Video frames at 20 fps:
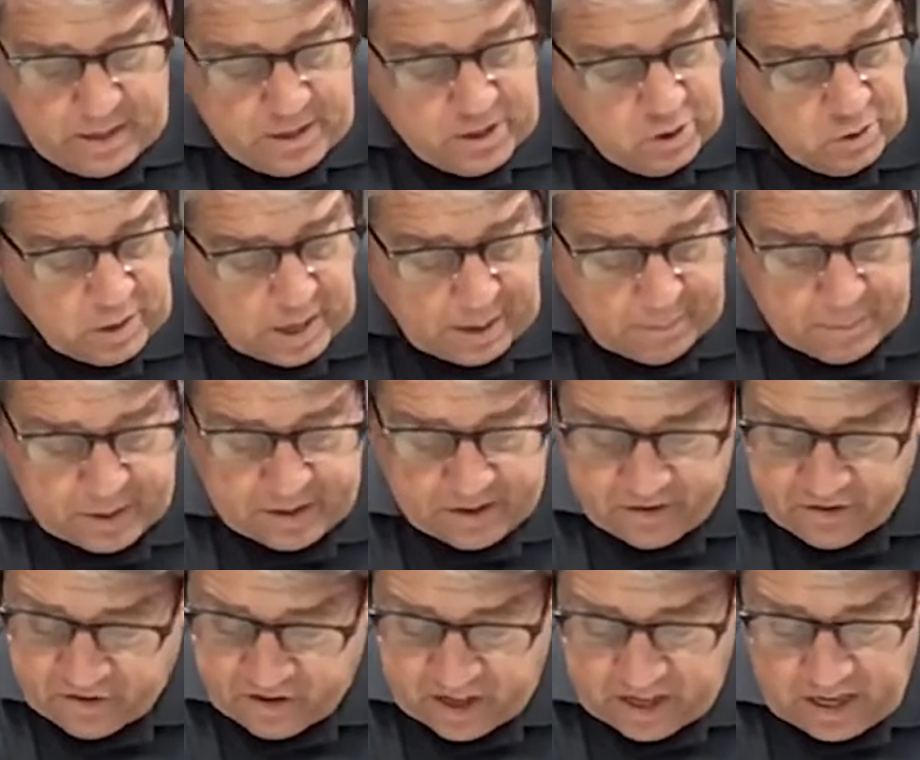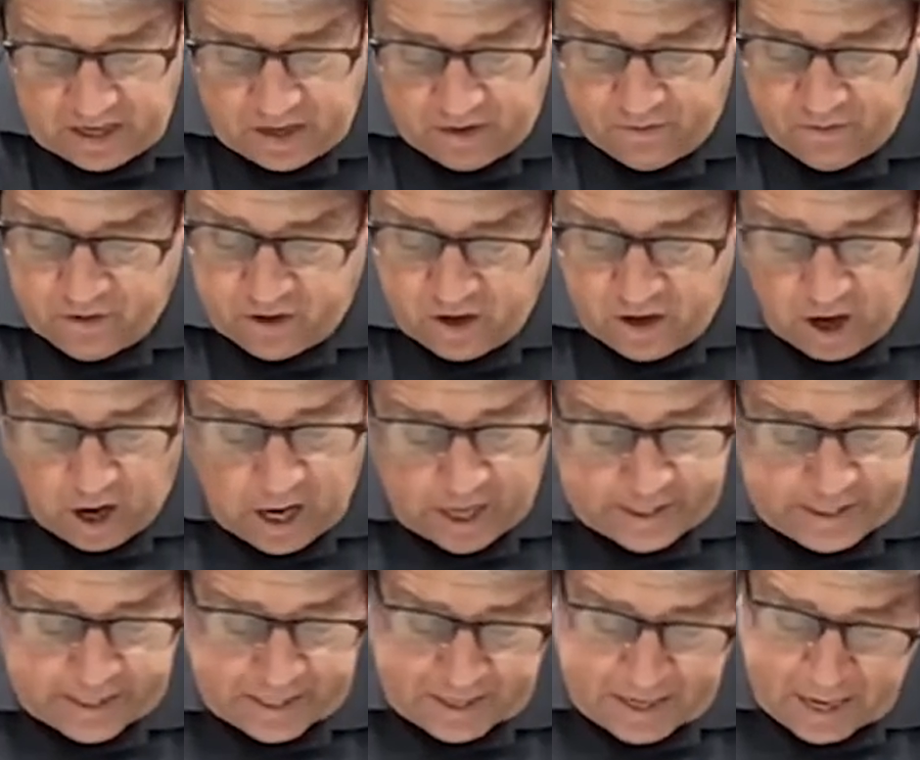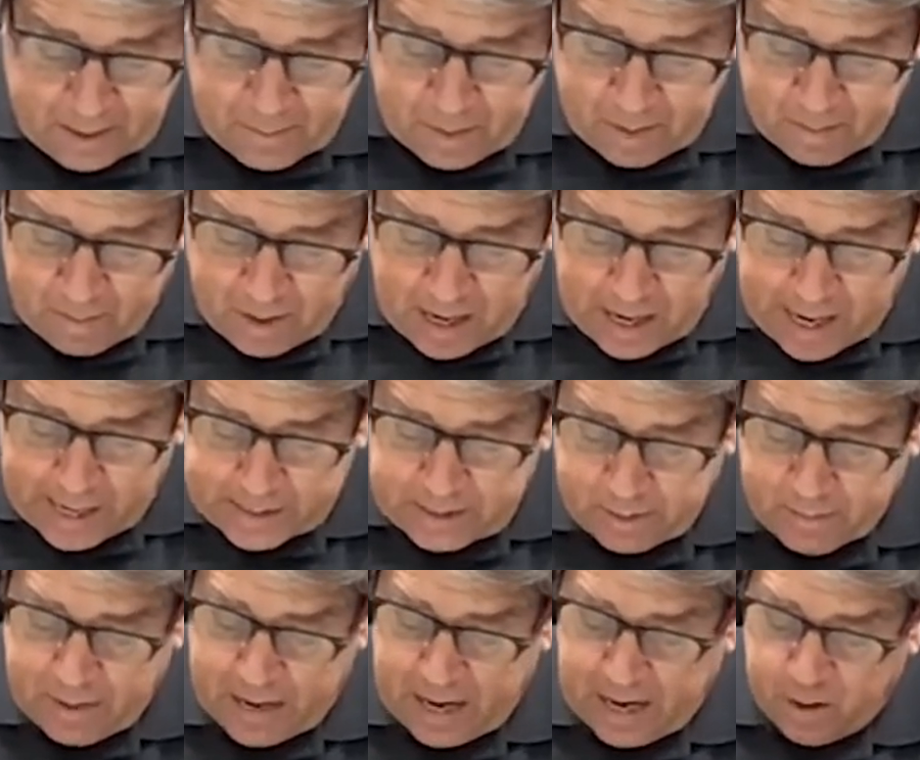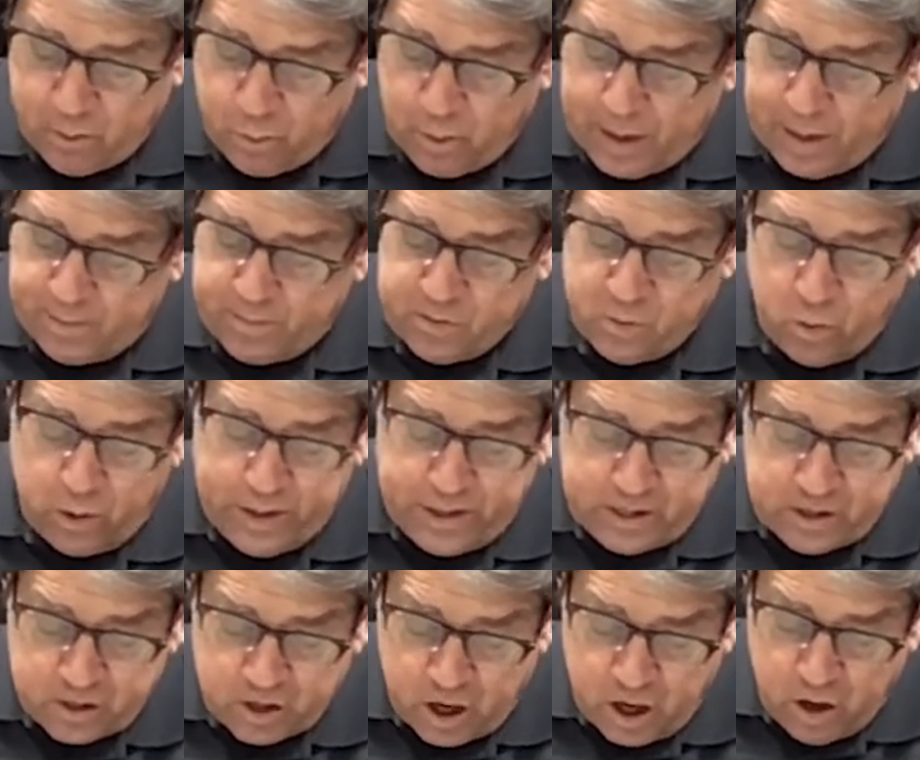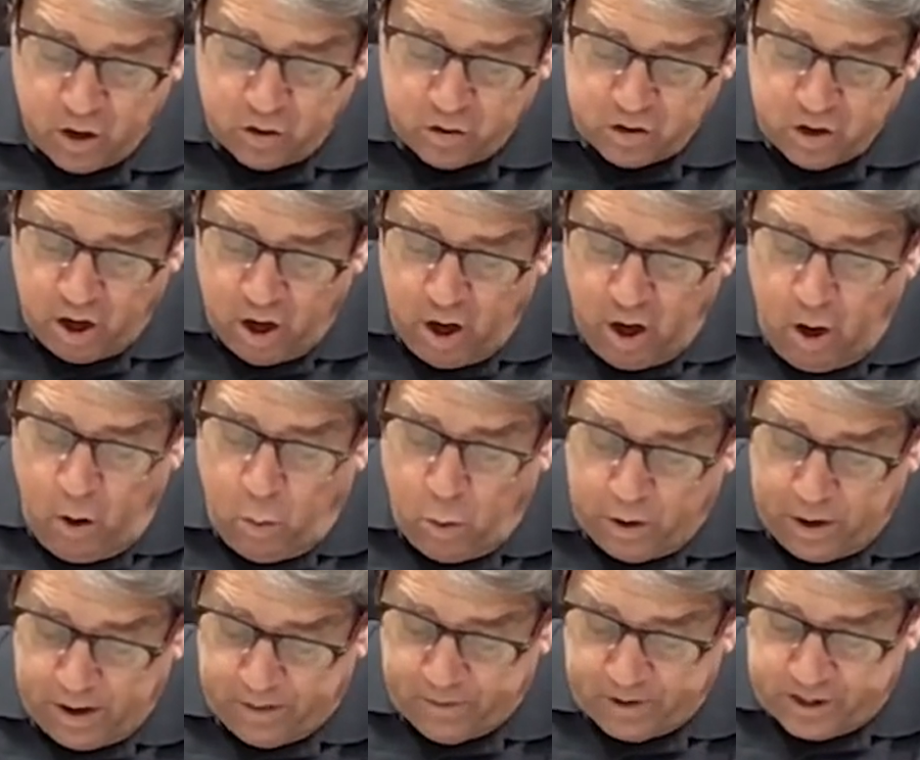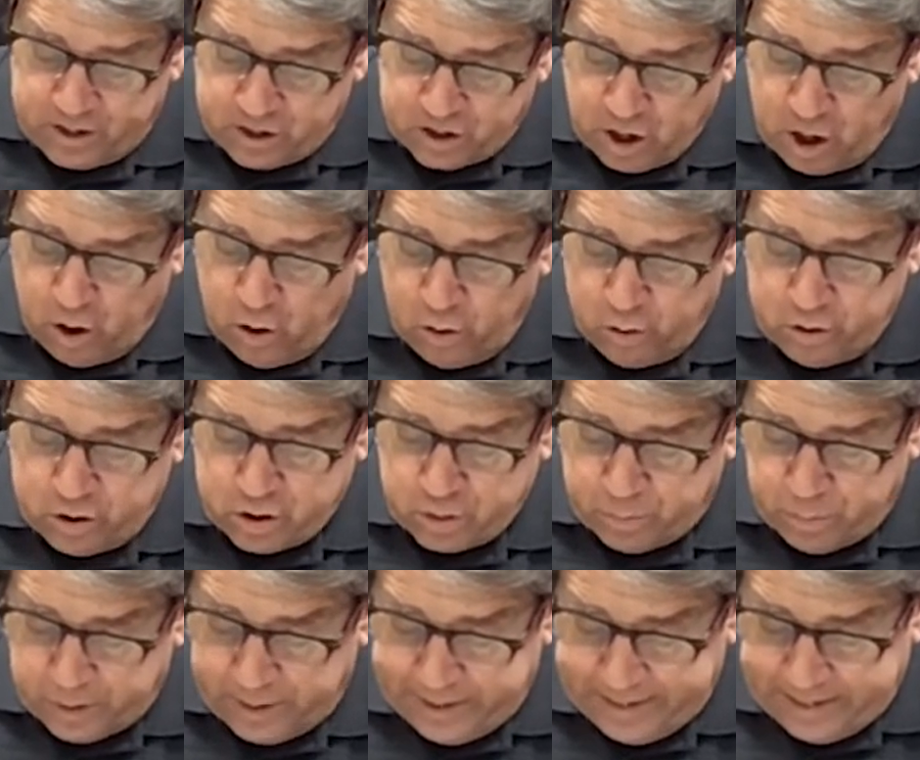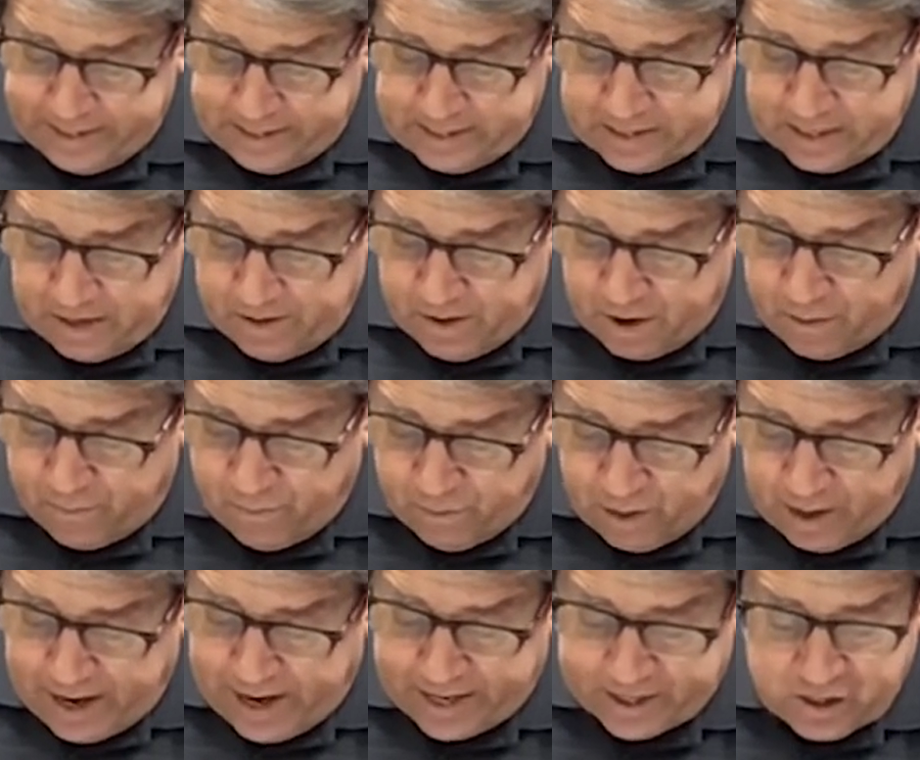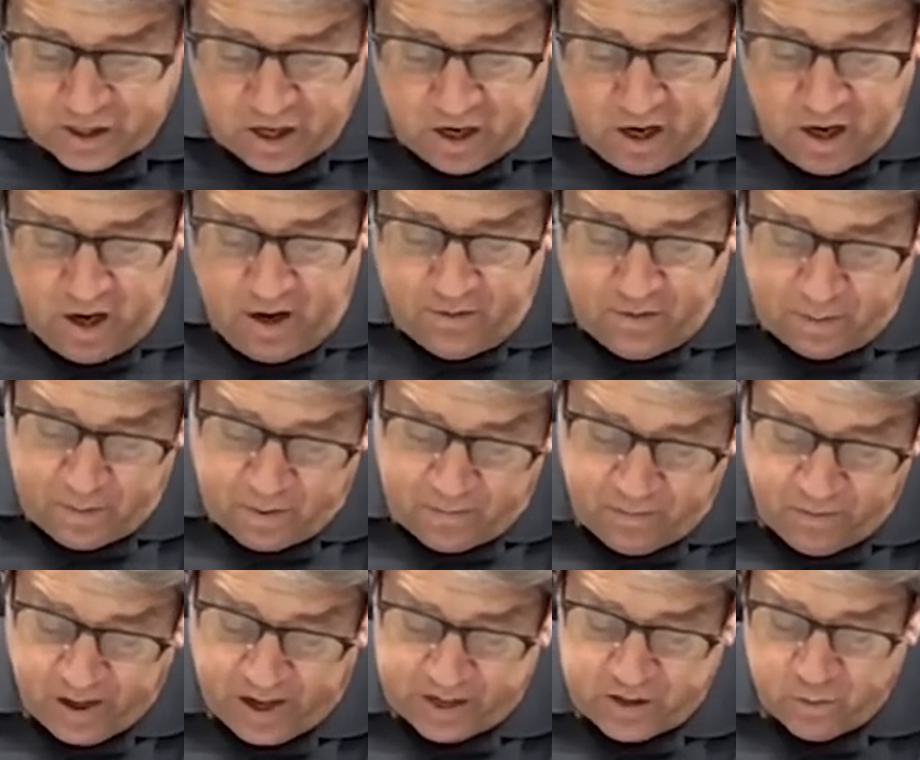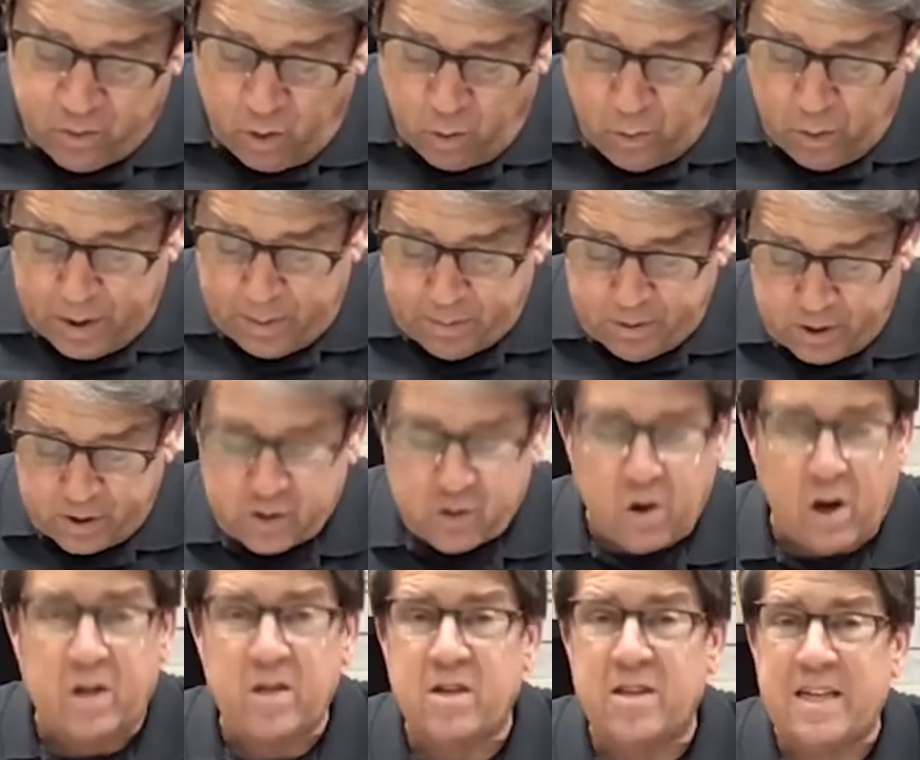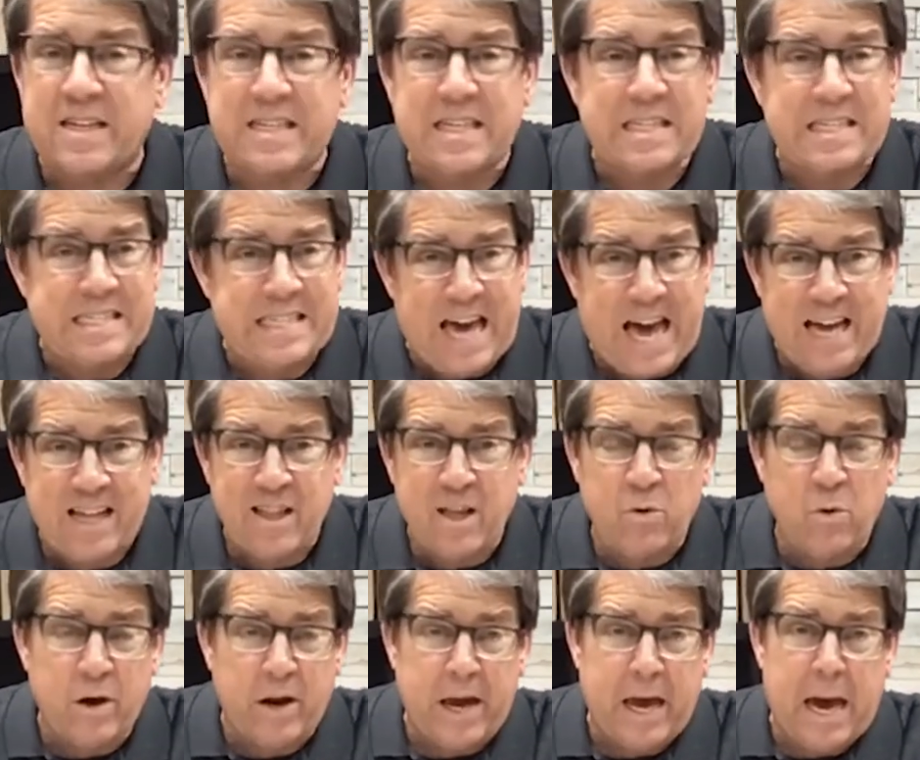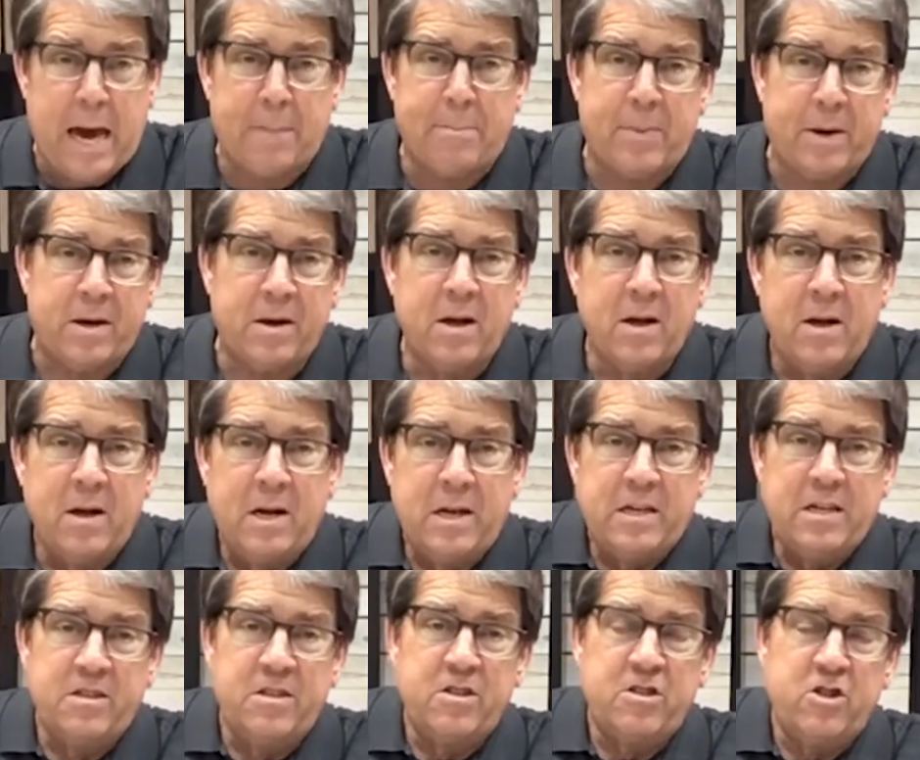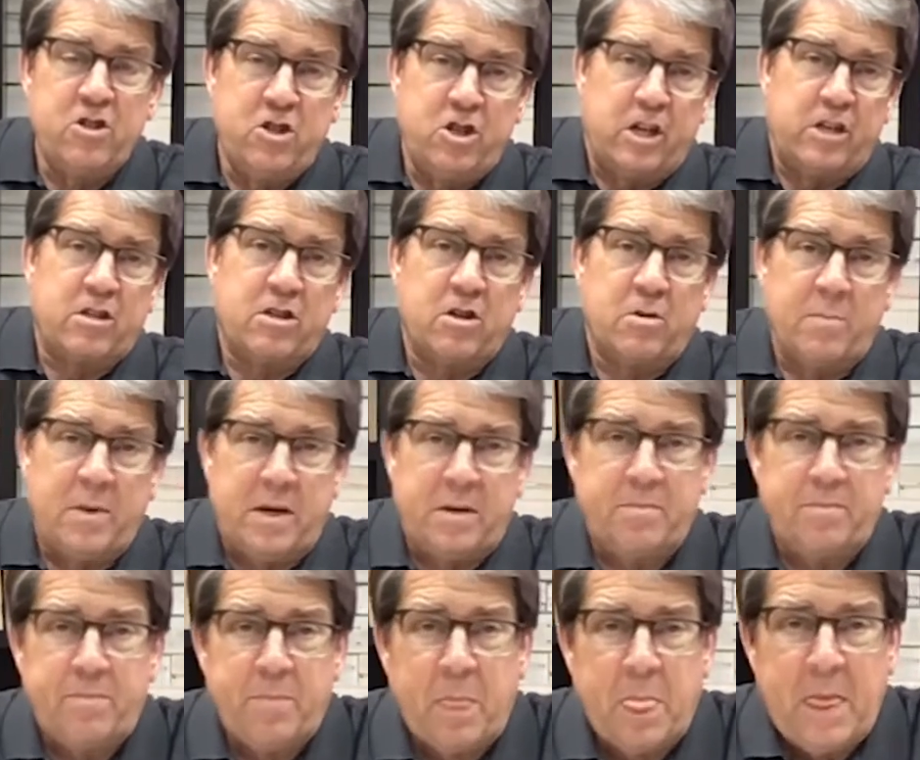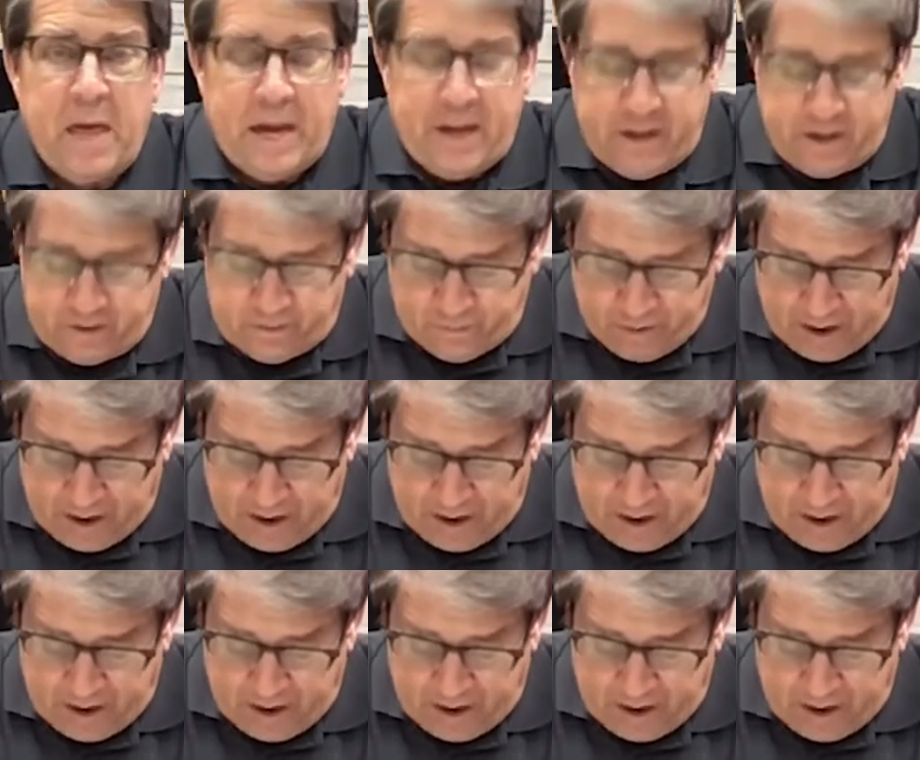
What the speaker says: Do not be deceived. God cannot be mocked. A man reaps what he sows, whatever he sows to please their flesh. From the flesh will reap destruction. That's exactly what happened to this gentleman and his